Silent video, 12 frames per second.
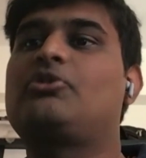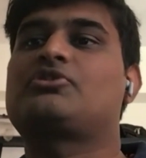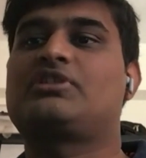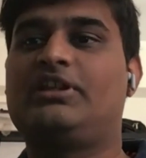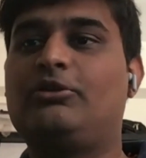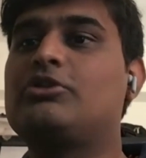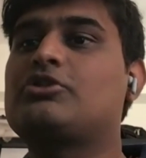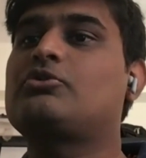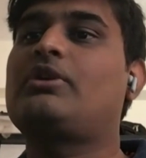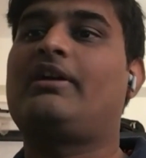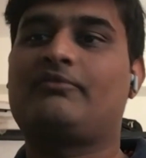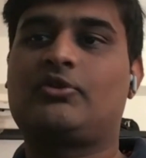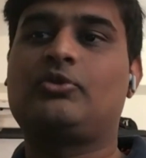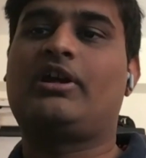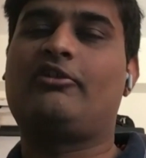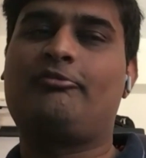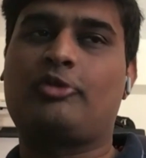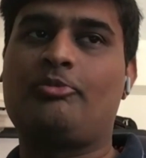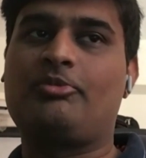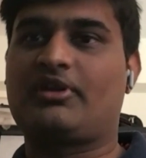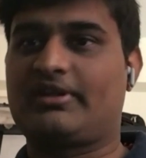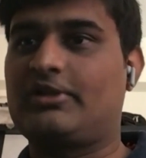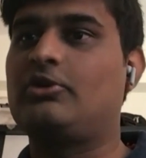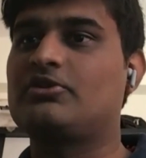because they also have to have
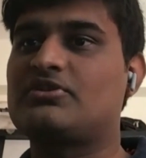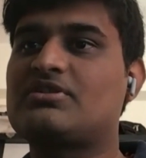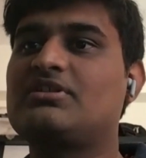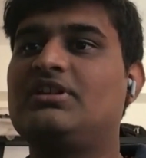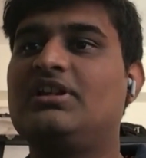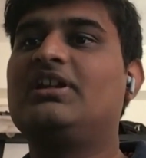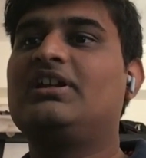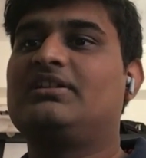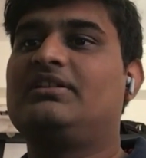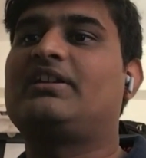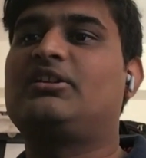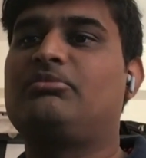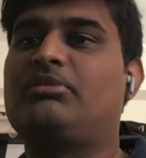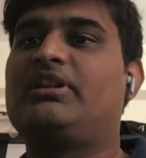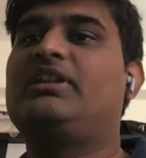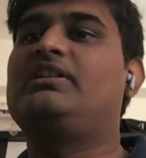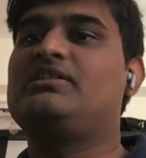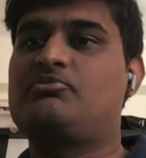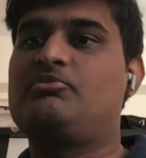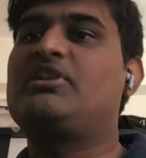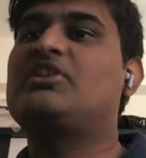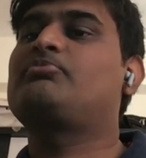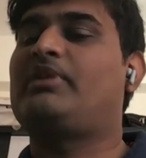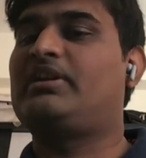proper records that the money is
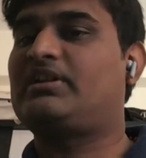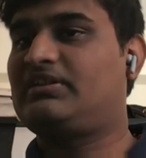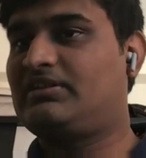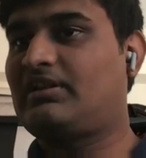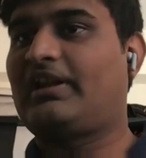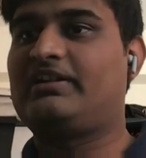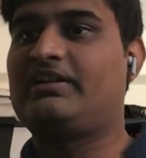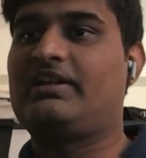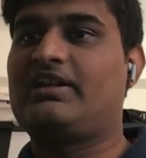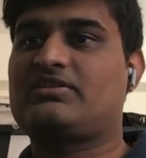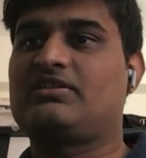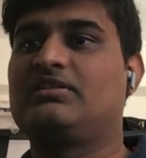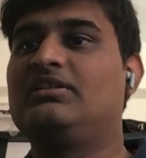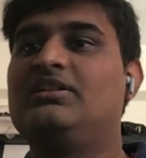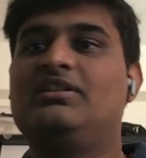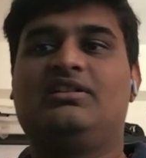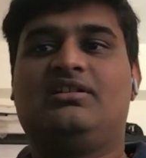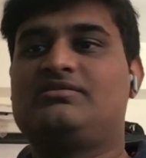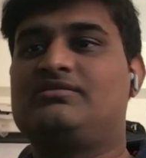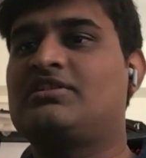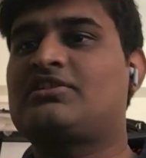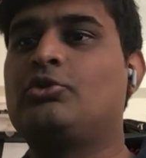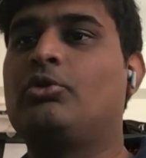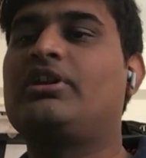being spent in the right direction.
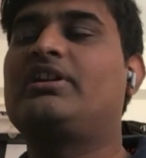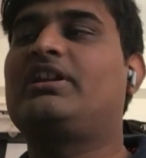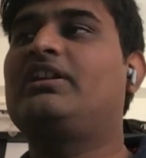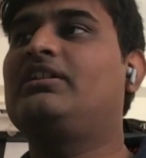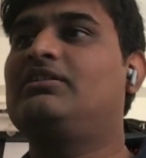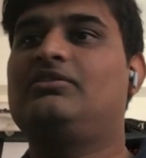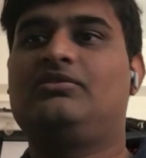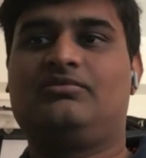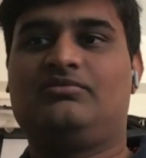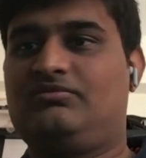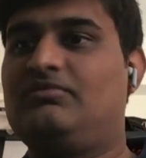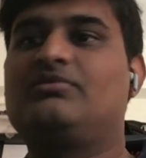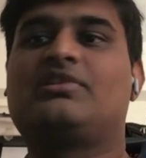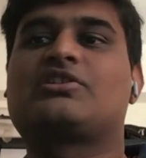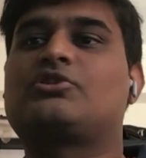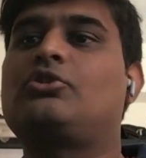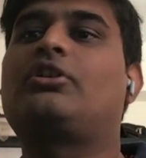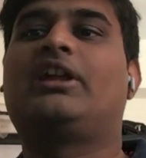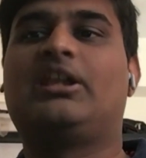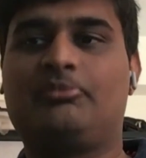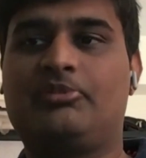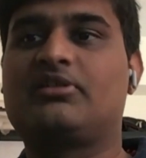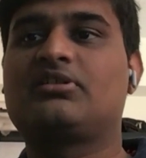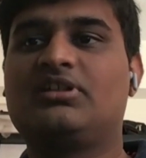Just donating does not
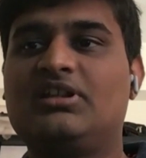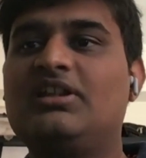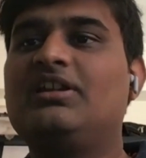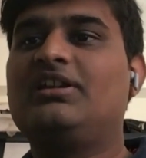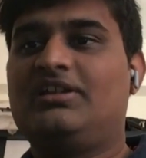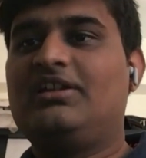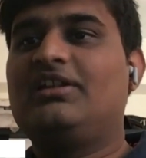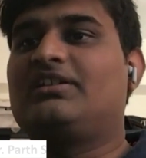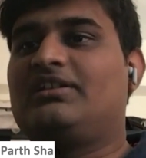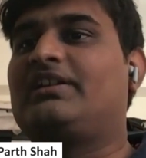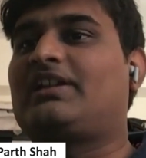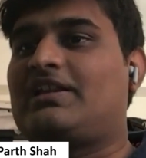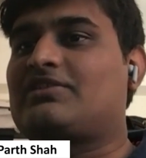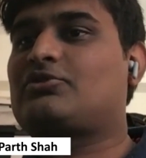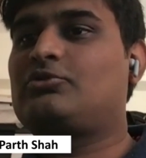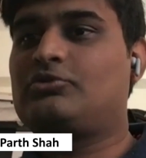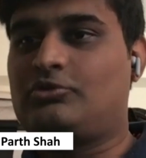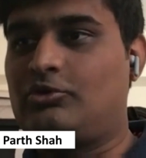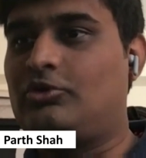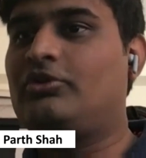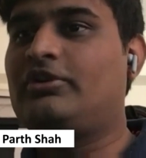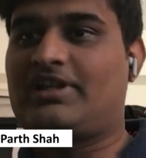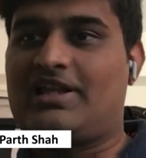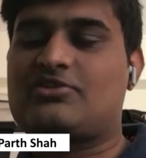help it. It has to
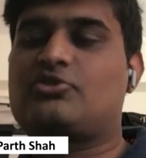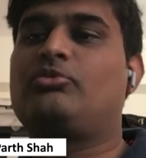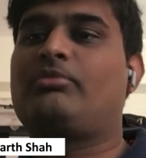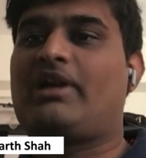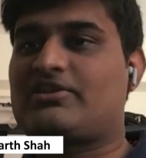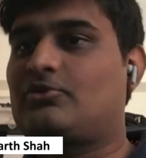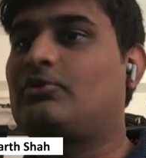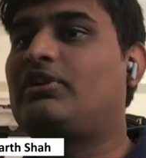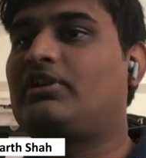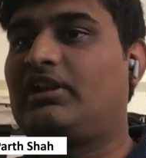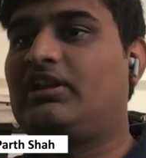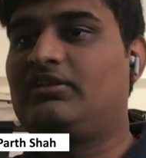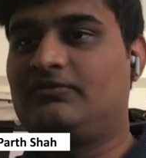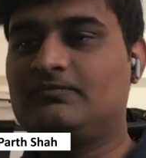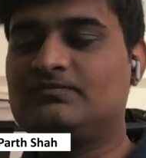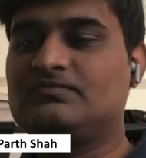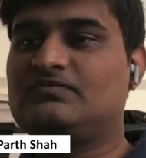go, it has to match to the T.